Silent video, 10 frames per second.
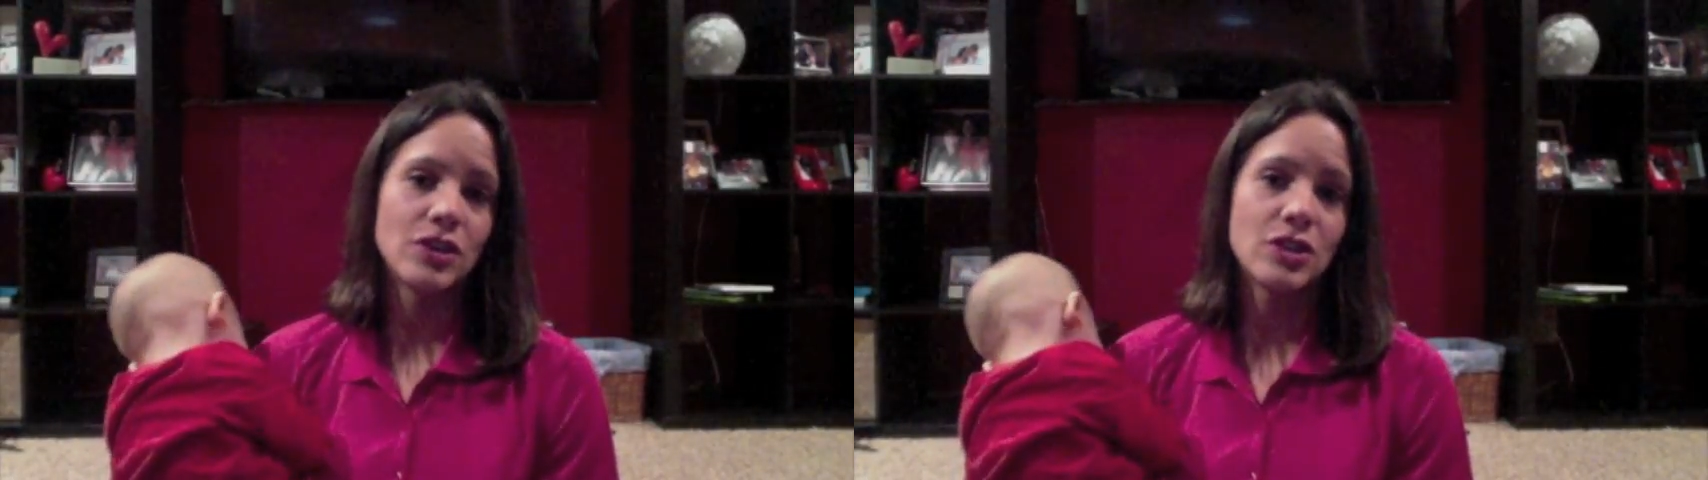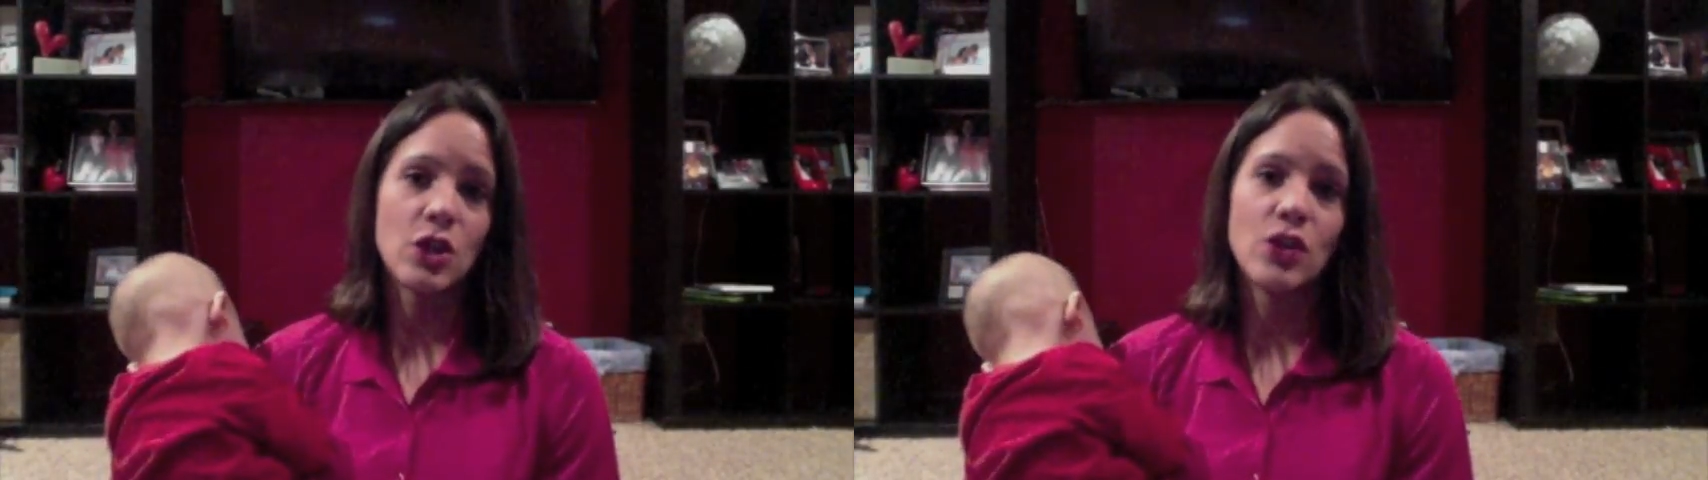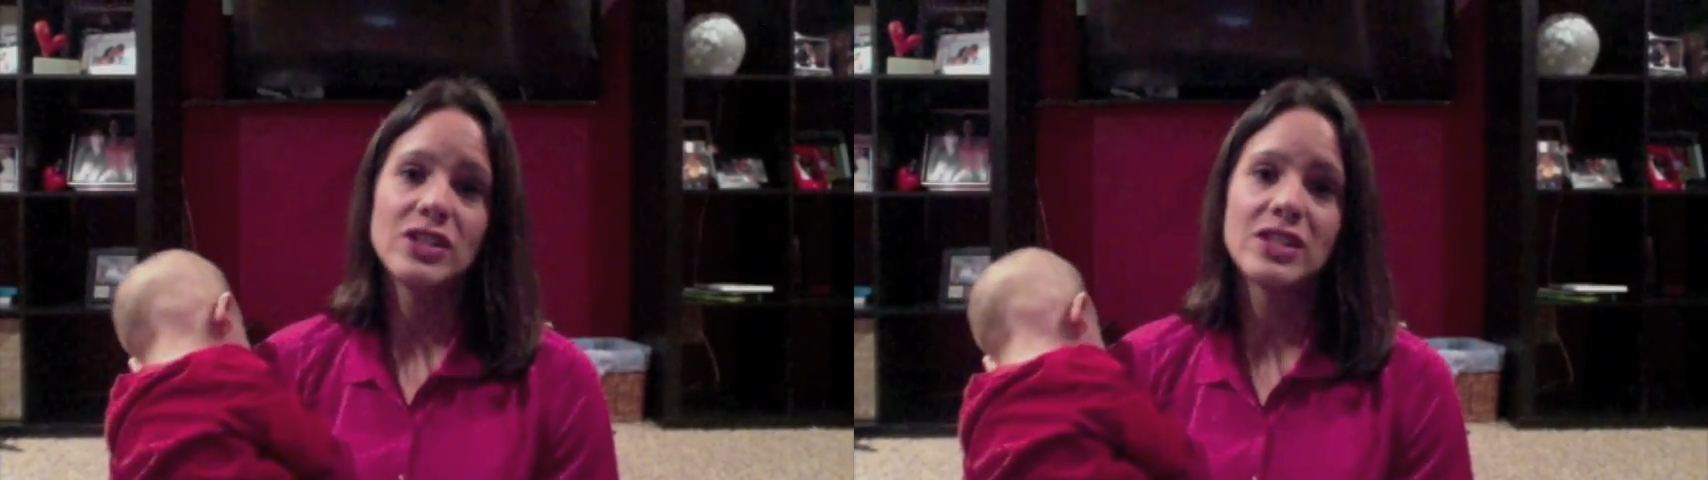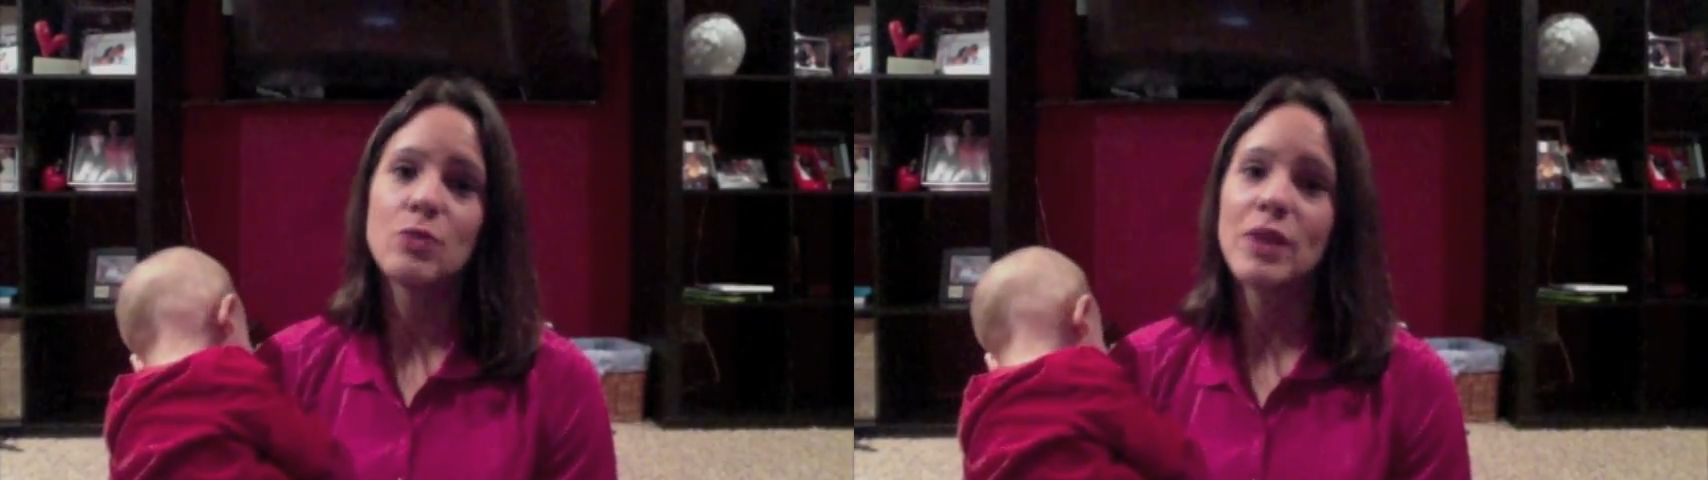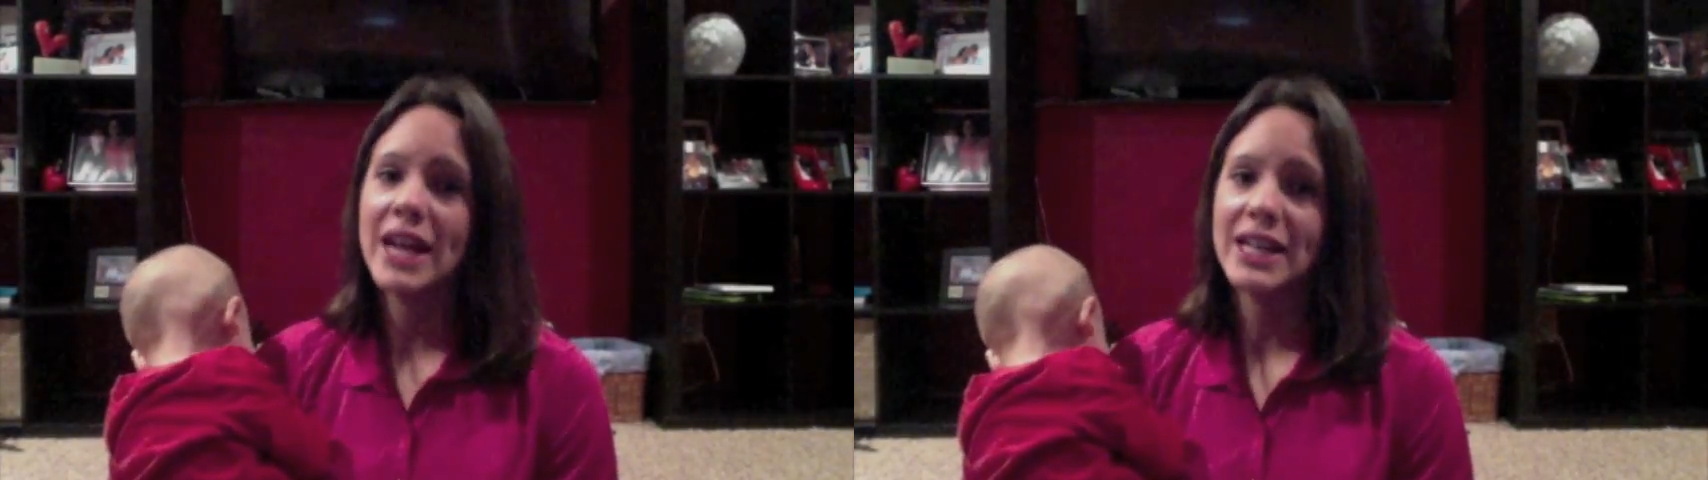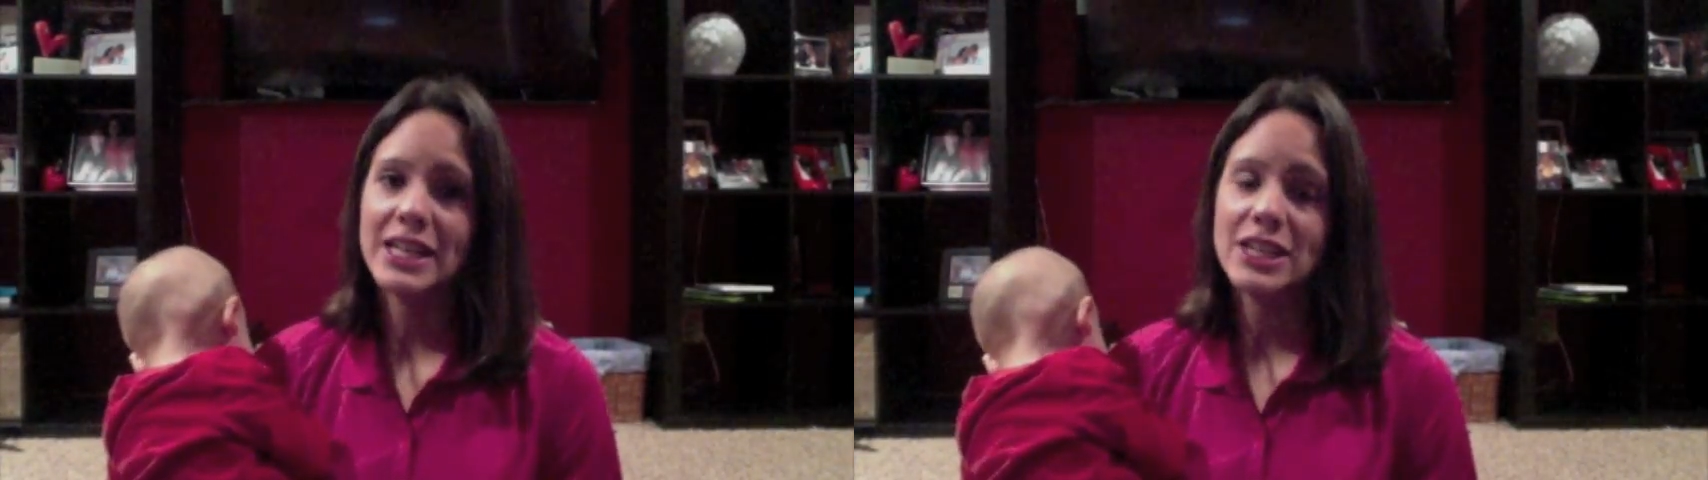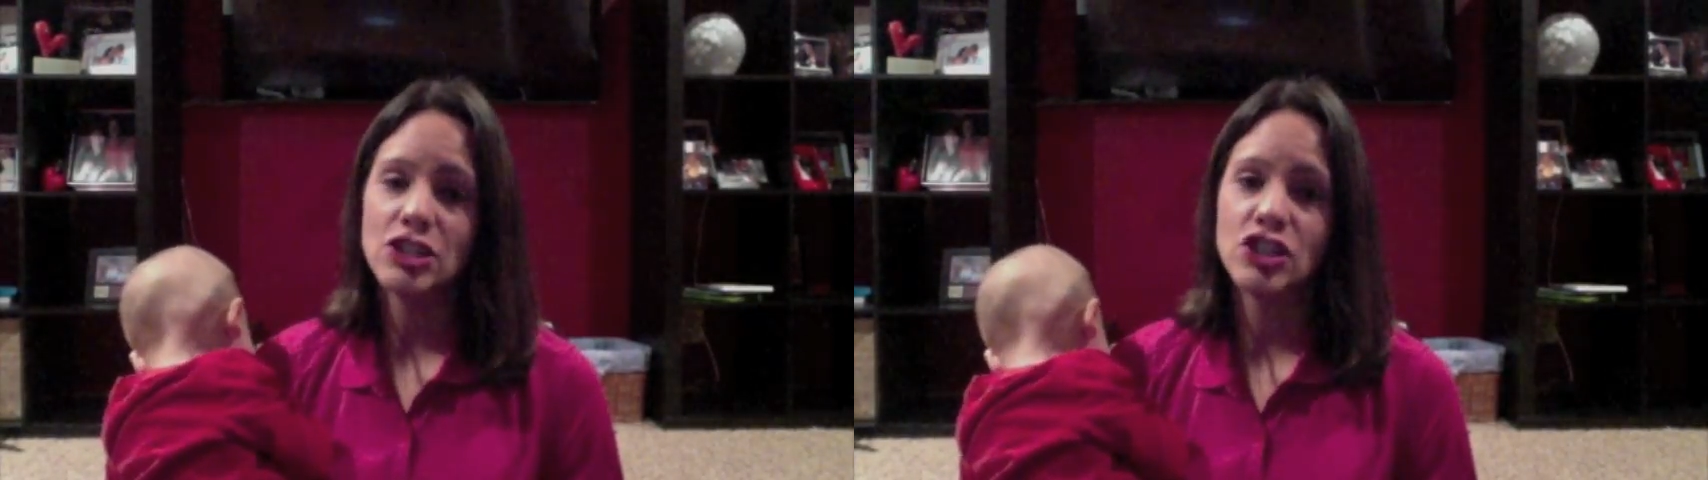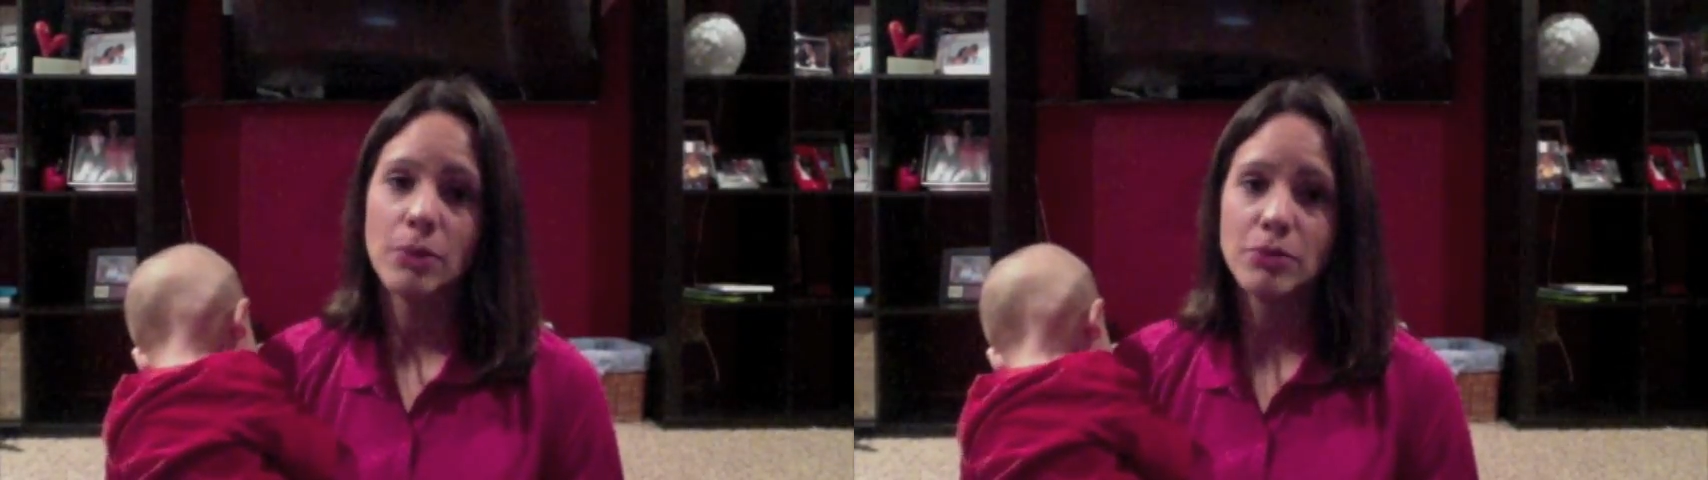So this is what I need to
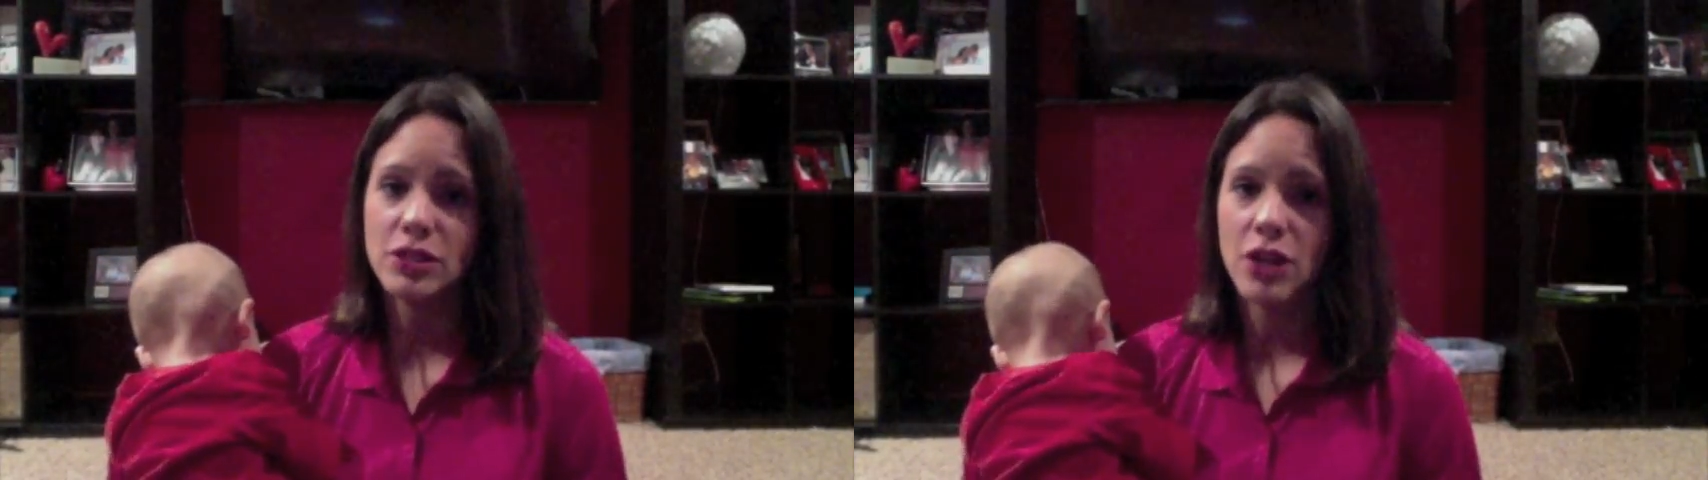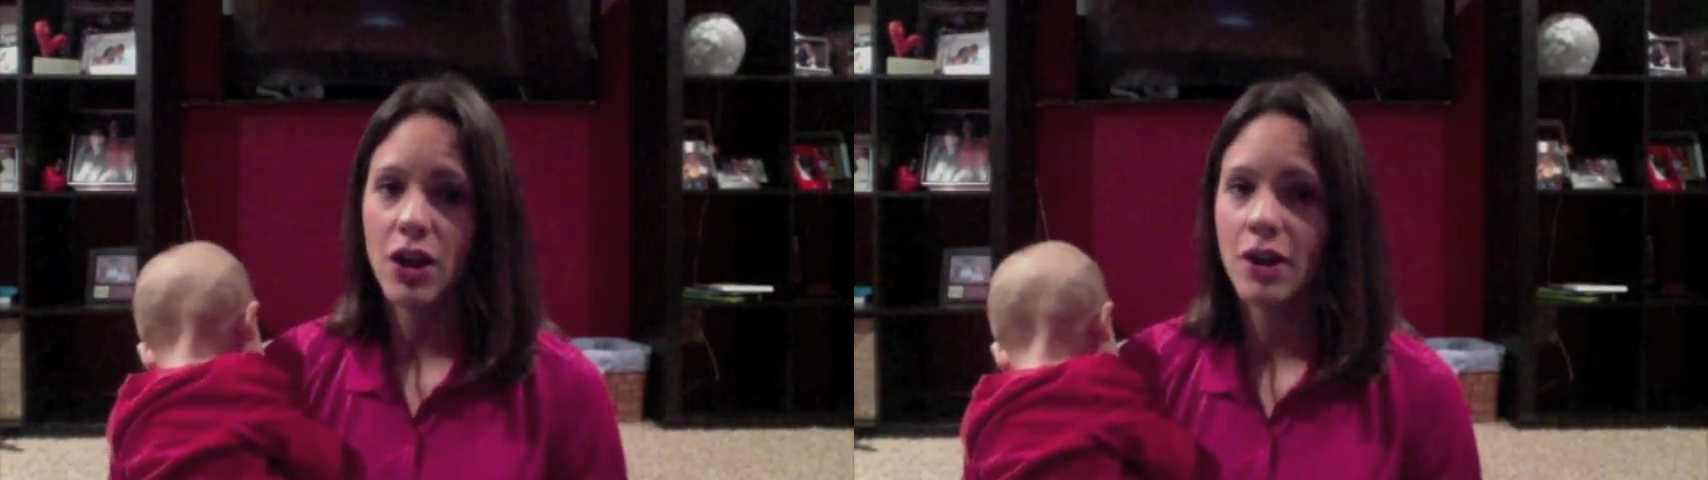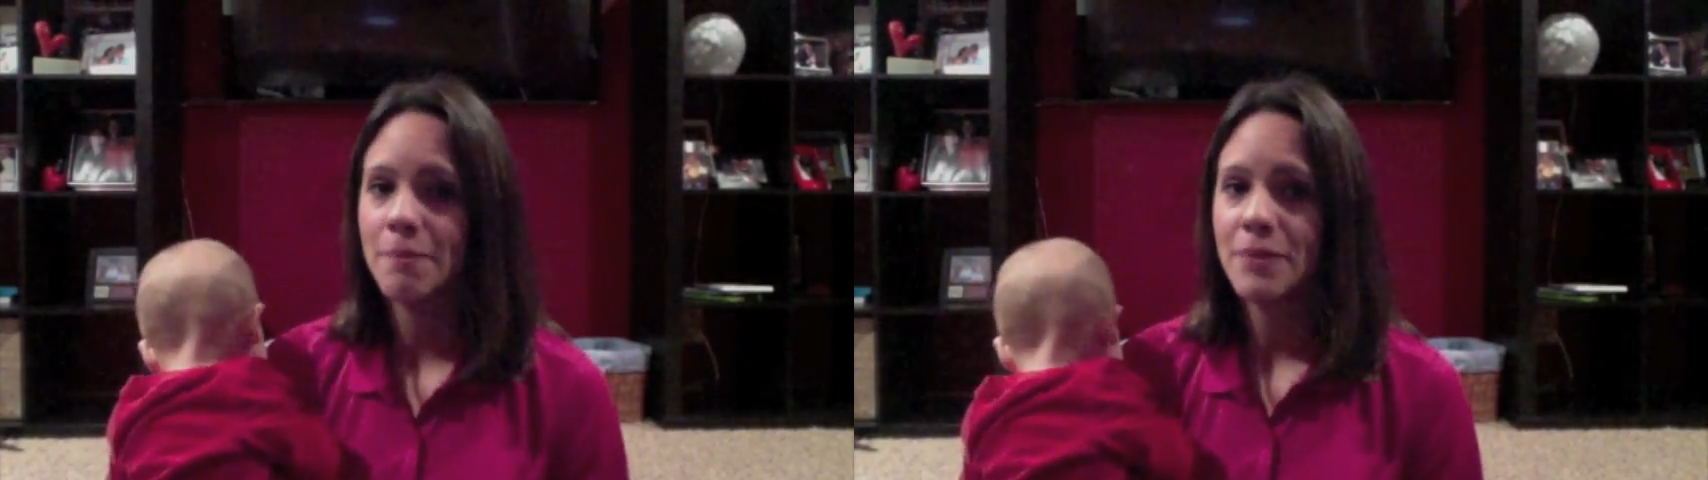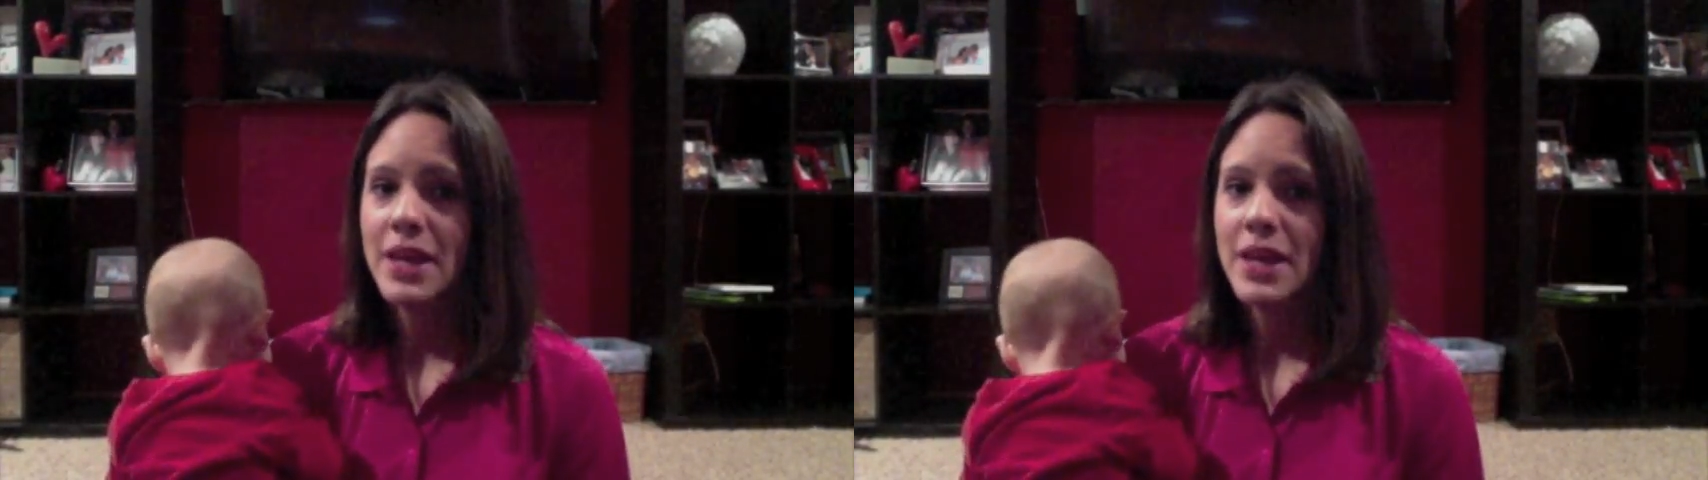jumpstart